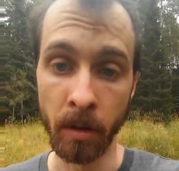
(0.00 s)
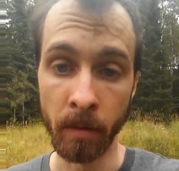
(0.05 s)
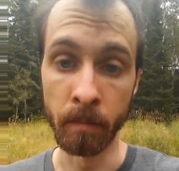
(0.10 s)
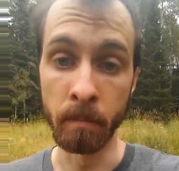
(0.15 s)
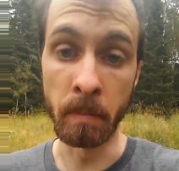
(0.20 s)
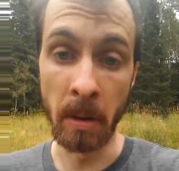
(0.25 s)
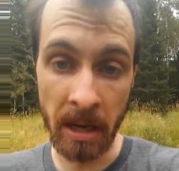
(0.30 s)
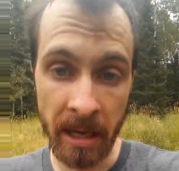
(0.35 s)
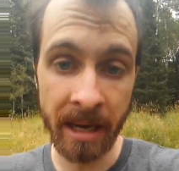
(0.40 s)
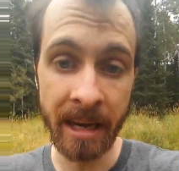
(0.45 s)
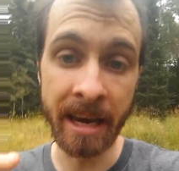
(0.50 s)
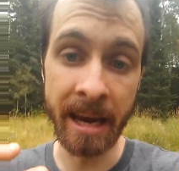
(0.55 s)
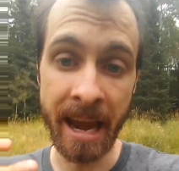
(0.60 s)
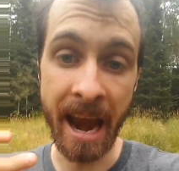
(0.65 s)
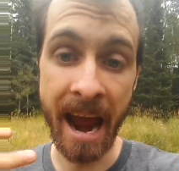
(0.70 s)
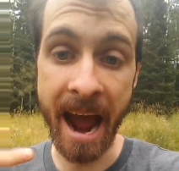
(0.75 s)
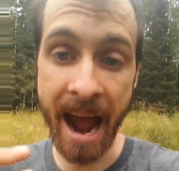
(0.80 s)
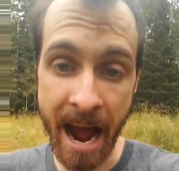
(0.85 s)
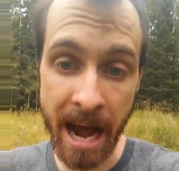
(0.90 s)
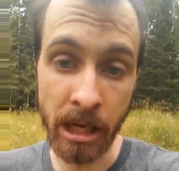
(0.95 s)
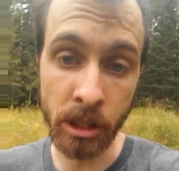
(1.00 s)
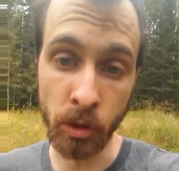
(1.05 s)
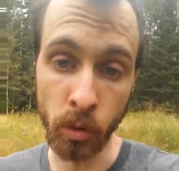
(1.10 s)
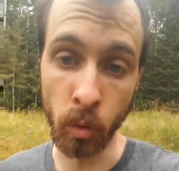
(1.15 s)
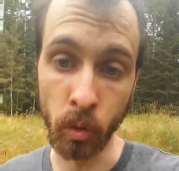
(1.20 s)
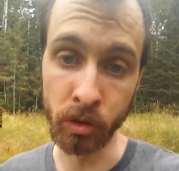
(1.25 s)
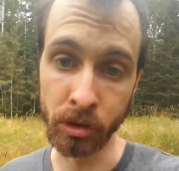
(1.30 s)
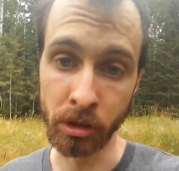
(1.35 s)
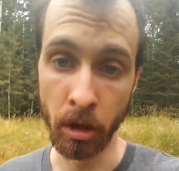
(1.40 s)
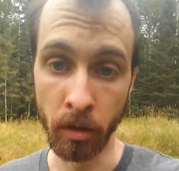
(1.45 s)
bigoted
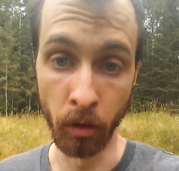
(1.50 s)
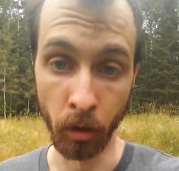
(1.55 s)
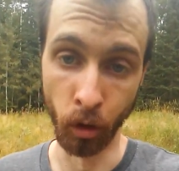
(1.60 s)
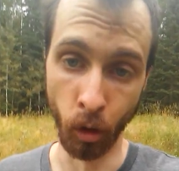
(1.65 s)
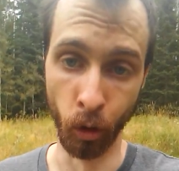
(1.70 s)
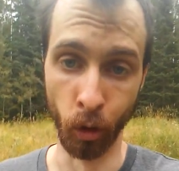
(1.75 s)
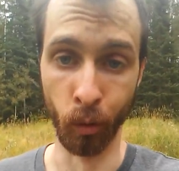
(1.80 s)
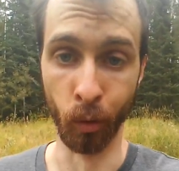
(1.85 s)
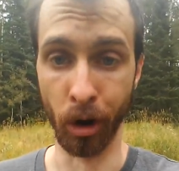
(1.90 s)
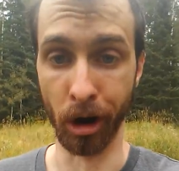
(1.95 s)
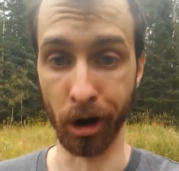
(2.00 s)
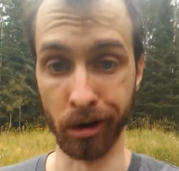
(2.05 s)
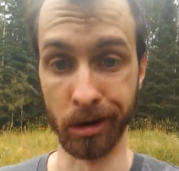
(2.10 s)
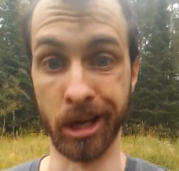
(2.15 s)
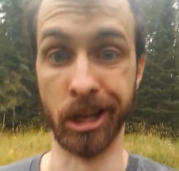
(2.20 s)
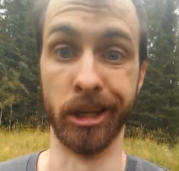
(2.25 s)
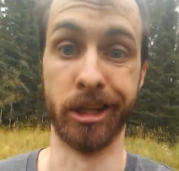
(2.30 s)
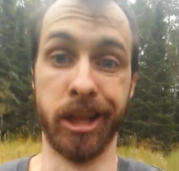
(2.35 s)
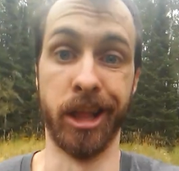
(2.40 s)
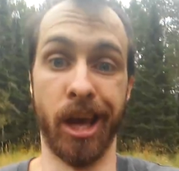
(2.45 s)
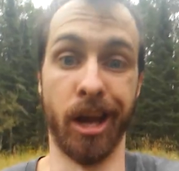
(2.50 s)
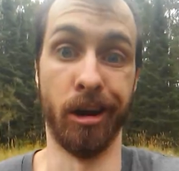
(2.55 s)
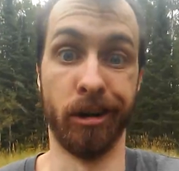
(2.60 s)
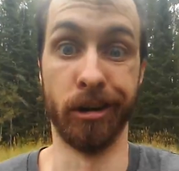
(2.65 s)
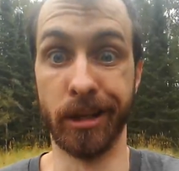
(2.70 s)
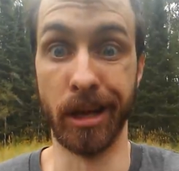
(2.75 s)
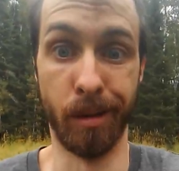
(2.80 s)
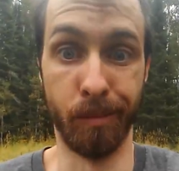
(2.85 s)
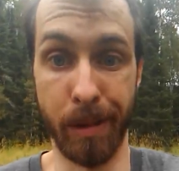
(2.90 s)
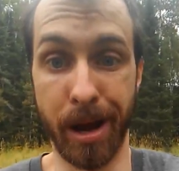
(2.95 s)
assholes that go to work because they're
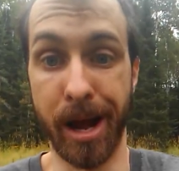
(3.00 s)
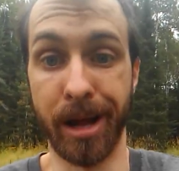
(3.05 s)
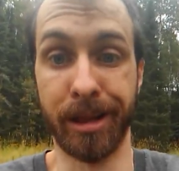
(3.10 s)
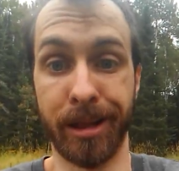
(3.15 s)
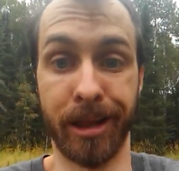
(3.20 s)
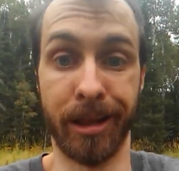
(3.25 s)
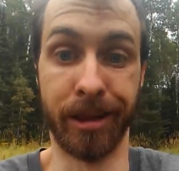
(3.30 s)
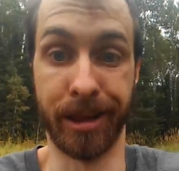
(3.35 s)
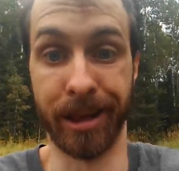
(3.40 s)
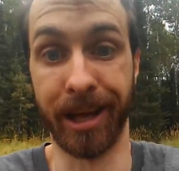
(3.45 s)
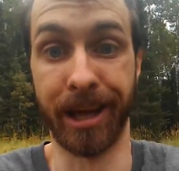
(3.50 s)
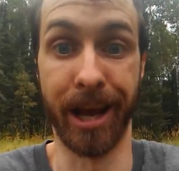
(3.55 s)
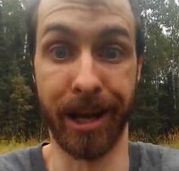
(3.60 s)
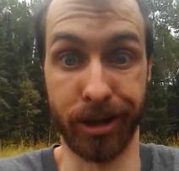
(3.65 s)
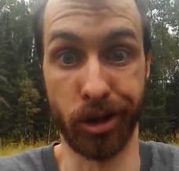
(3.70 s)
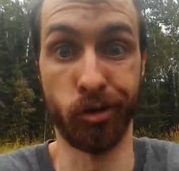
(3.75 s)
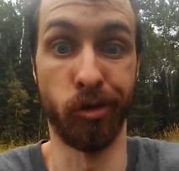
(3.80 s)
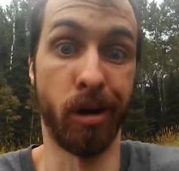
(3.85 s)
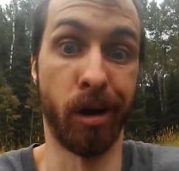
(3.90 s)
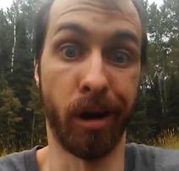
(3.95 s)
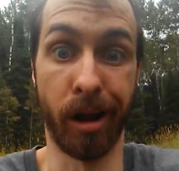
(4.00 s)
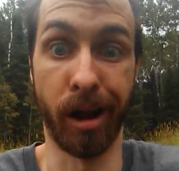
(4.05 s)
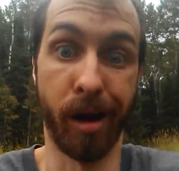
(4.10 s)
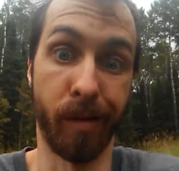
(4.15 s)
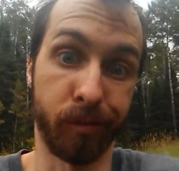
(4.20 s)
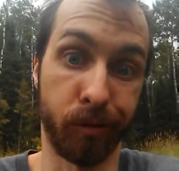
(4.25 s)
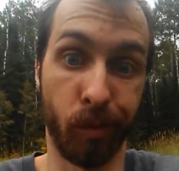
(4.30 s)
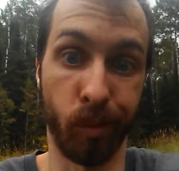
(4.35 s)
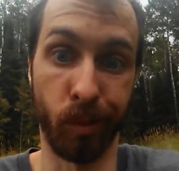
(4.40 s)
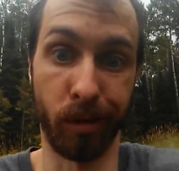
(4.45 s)
dumbasses that get drunk
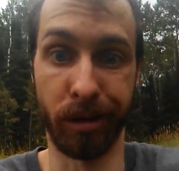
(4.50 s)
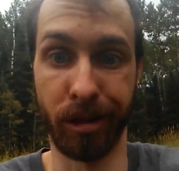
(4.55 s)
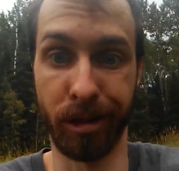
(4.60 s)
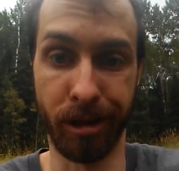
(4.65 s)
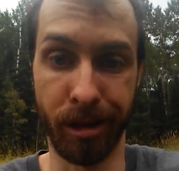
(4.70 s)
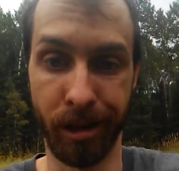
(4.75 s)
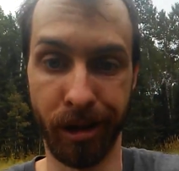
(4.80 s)
afterwards.